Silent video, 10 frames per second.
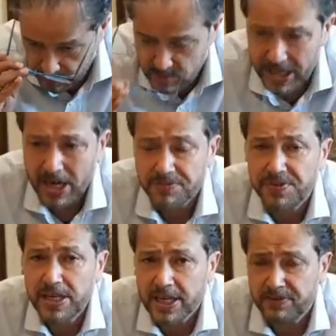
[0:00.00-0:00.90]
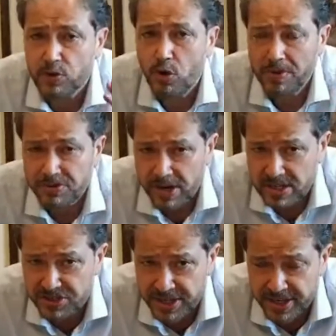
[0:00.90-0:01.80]
Well, I got a feeling if you go with
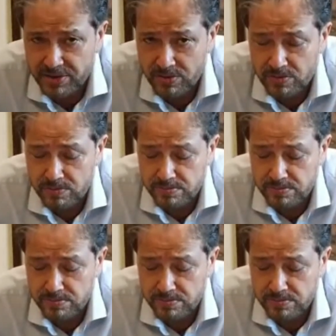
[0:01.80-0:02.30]
transgenic